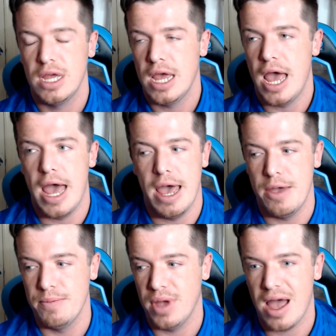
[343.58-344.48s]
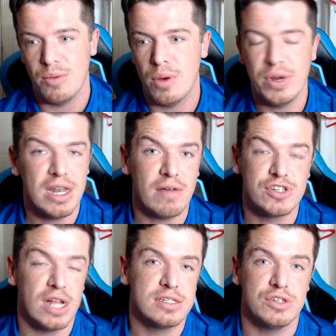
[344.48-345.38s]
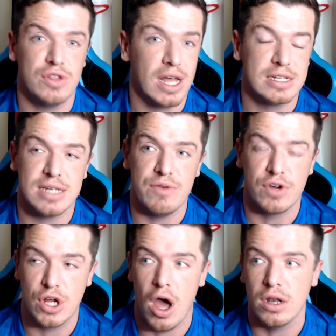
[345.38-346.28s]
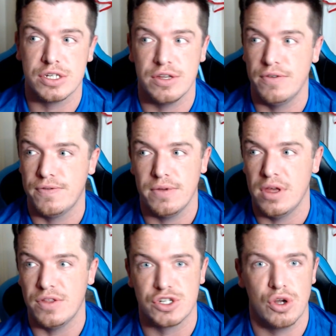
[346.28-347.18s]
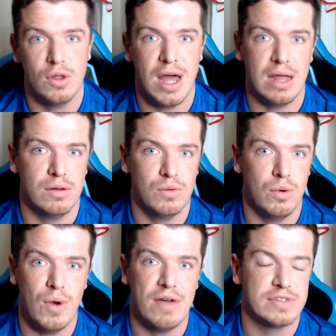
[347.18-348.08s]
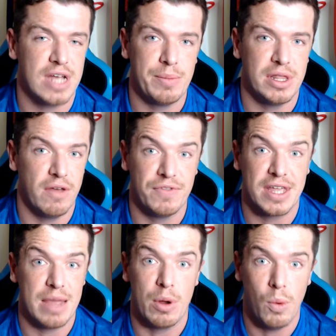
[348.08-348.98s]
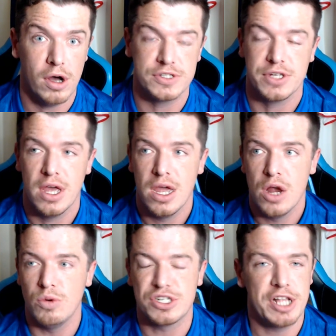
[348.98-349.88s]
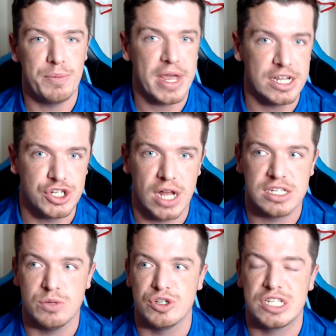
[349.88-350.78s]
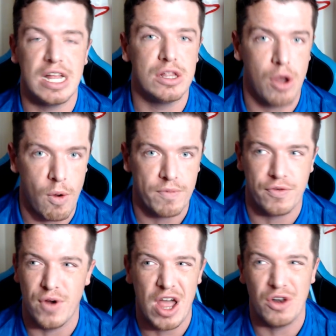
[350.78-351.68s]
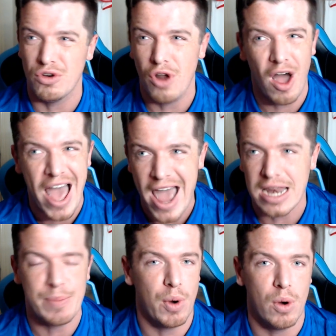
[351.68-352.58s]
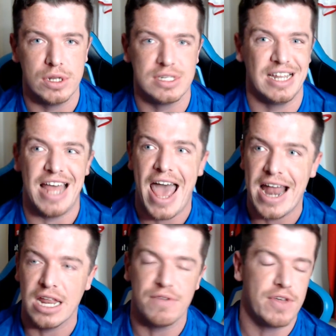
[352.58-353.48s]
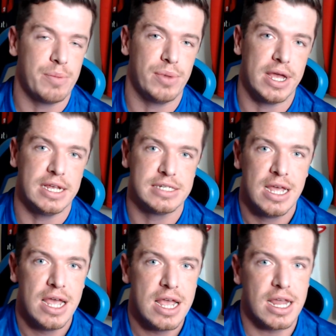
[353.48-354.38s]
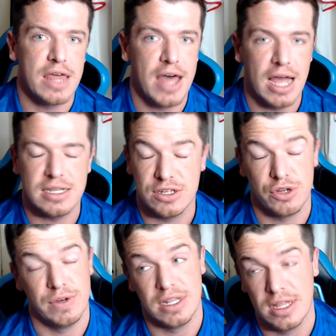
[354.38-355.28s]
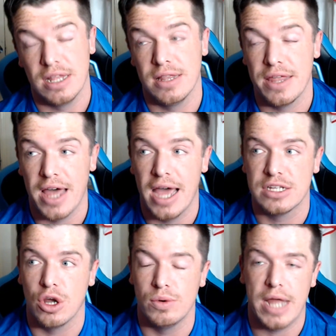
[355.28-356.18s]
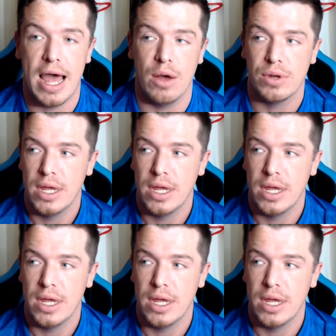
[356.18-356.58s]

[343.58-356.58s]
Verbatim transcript: Um, and we did have chances, like I say, regardless of uh, the scoreline, whatever time in the game it was, we're still making chances, We're still going through it. At not any point did any of their players get the head, sorry, did they let their heads go down.